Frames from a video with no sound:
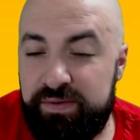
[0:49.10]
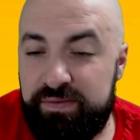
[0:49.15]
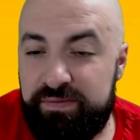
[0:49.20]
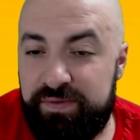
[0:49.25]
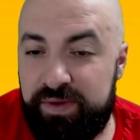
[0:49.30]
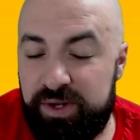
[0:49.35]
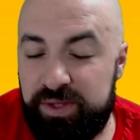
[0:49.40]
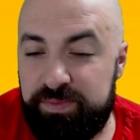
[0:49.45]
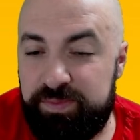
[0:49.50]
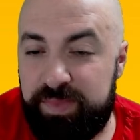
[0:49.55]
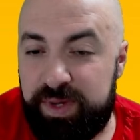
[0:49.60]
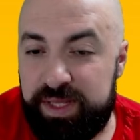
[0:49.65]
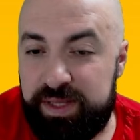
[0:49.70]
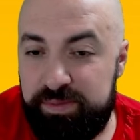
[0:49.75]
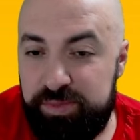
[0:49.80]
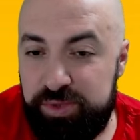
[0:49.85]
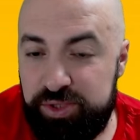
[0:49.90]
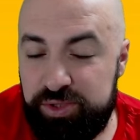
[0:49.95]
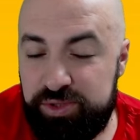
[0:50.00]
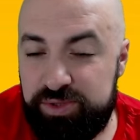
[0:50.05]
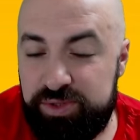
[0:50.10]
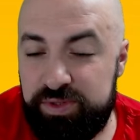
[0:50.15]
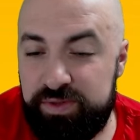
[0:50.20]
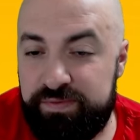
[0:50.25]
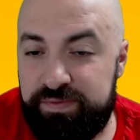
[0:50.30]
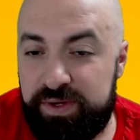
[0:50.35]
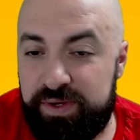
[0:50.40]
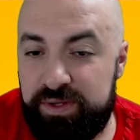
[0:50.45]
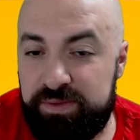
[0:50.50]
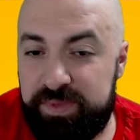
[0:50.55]
followed by the Mewtwo,
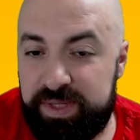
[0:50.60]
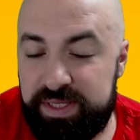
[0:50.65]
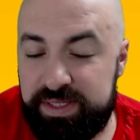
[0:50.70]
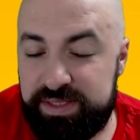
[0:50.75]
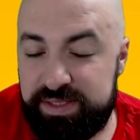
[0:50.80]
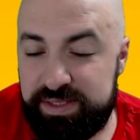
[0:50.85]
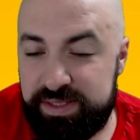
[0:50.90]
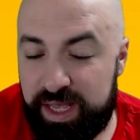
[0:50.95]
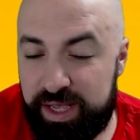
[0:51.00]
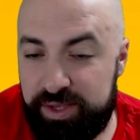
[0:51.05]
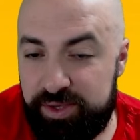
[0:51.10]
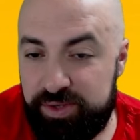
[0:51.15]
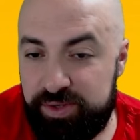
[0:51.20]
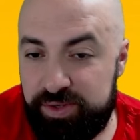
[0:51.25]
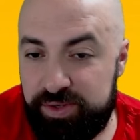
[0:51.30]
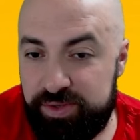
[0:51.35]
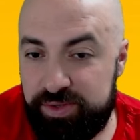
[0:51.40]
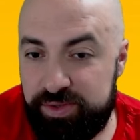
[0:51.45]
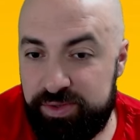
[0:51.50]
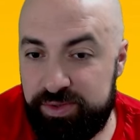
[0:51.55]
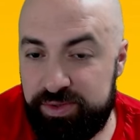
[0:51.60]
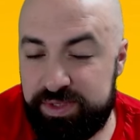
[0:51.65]
followed by the Staryu,